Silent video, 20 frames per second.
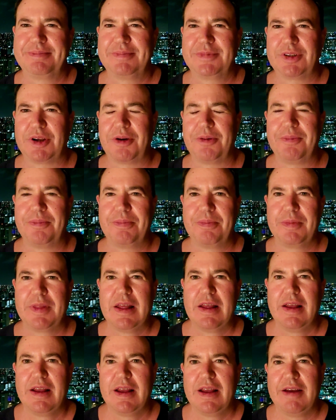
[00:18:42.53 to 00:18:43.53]
So
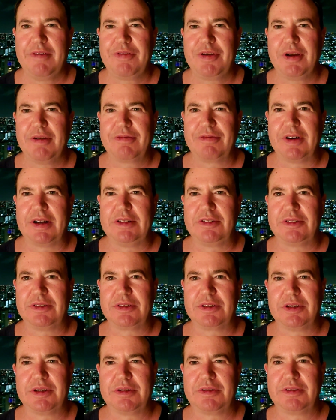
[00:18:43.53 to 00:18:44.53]
if you have friends who
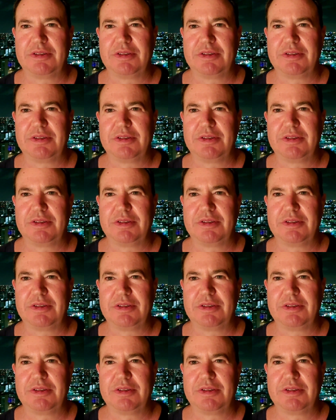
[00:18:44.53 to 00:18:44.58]
are going